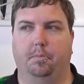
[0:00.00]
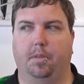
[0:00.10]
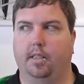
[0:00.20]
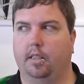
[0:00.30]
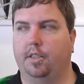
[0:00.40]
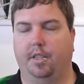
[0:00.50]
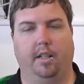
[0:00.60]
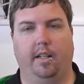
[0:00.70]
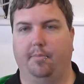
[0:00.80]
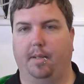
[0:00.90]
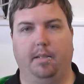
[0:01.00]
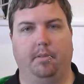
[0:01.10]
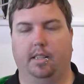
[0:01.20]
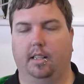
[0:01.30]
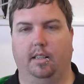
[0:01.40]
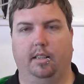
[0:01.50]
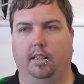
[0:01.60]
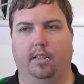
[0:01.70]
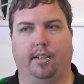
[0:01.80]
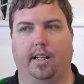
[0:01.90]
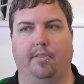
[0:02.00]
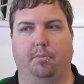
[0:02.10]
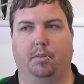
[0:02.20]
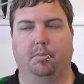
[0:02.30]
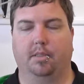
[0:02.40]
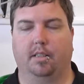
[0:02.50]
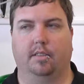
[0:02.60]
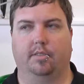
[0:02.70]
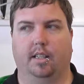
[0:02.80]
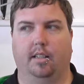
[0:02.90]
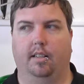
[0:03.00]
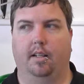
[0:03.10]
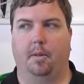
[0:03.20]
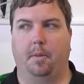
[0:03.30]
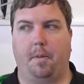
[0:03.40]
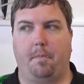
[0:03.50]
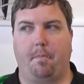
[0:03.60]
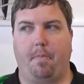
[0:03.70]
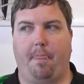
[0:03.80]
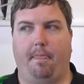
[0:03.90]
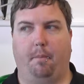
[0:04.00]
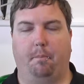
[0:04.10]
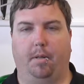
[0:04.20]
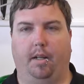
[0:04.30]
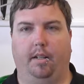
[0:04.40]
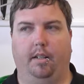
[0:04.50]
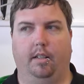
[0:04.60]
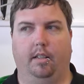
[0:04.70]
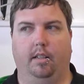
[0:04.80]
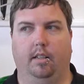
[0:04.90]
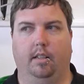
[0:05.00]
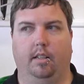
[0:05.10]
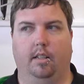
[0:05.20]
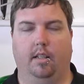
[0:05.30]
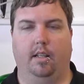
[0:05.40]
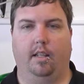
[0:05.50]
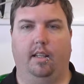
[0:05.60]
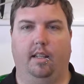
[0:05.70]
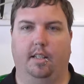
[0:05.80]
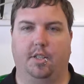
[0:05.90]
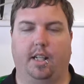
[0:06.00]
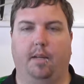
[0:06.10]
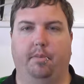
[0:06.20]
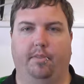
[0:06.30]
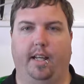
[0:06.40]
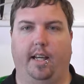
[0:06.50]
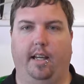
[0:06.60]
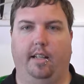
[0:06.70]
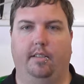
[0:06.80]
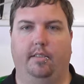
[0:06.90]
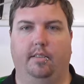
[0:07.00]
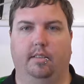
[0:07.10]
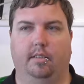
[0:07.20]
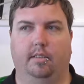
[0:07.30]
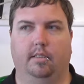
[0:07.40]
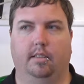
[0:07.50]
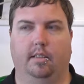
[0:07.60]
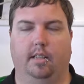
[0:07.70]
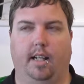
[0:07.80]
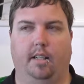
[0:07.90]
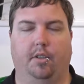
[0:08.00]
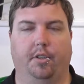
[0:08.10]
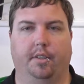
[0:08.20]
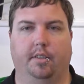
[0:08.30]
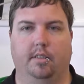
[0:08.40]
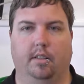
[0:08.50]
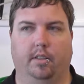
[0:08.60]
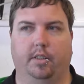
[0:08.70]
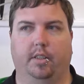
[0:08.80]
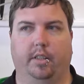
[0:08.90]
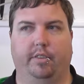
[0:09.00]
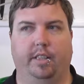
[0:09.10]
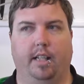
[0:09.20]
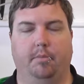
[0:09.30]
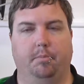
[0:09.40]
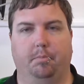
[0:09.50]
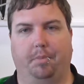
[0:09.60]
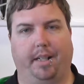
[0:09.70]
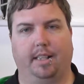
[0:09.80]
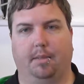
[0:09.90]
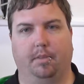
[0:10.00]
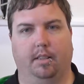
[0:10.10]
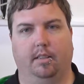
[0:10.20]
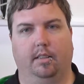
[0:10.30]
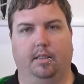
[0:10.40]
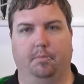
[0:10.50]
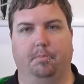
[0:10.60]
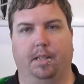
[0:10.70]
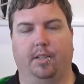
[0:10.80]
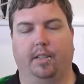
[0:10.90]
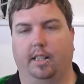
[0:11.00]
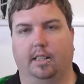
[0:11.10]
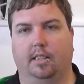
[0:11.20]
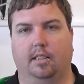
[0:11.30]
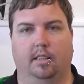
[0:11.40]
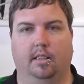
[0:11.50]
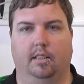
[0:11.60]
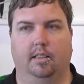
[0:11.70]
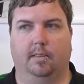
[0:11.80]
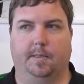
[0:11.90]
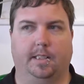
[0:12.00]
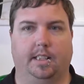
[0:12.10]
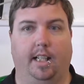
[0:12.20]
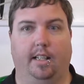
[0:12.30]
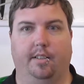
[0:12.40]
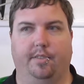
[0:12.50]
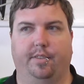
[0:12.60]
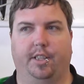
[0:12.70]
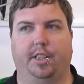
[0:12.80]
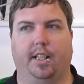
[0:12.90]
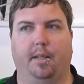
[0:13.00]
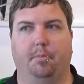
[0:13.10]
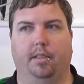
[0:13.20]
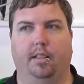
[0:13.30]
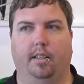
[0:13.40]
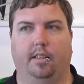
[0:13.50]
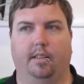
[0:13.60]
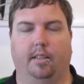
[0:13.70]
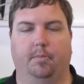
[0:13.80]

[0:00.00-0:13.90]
As long as you don't have babies, you're not going to have problems, as I've said. But the shape of their head, that odd sort of shape, breaks up the monotonous standard fish shape, and